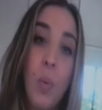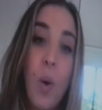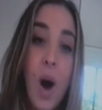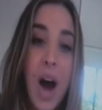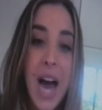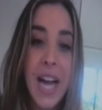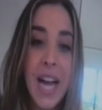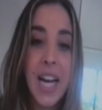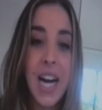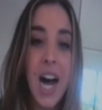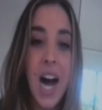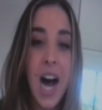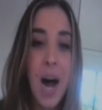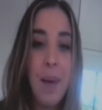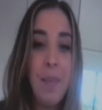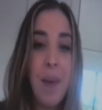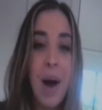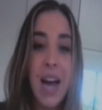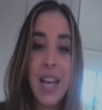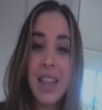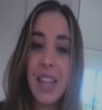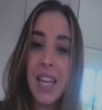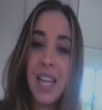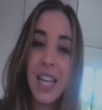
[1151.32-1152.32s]
Why?
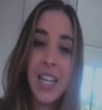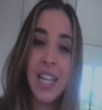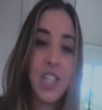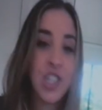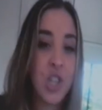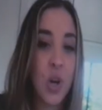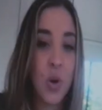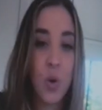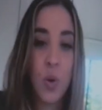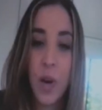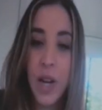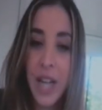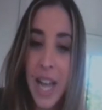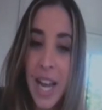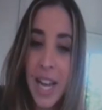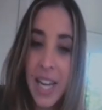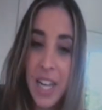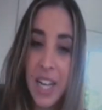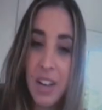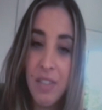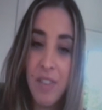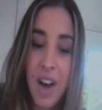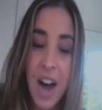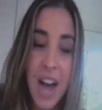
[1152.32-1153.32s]
I think it's so
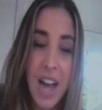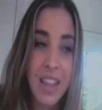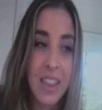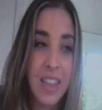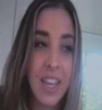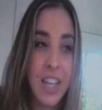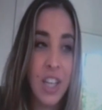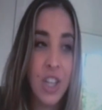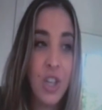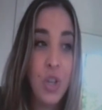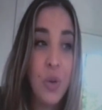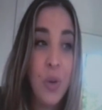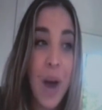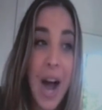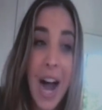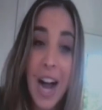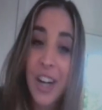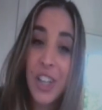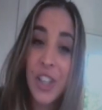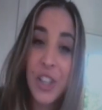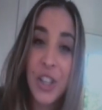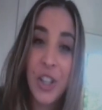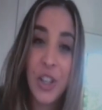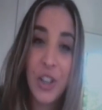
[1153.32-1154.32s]
creative. I think you
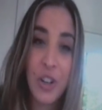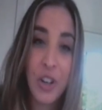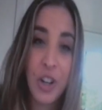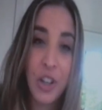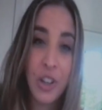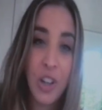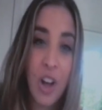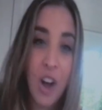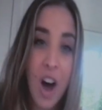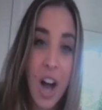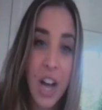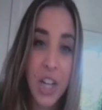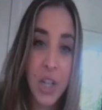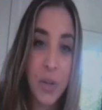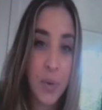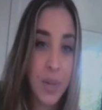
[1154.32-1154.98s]
actually learn a lot.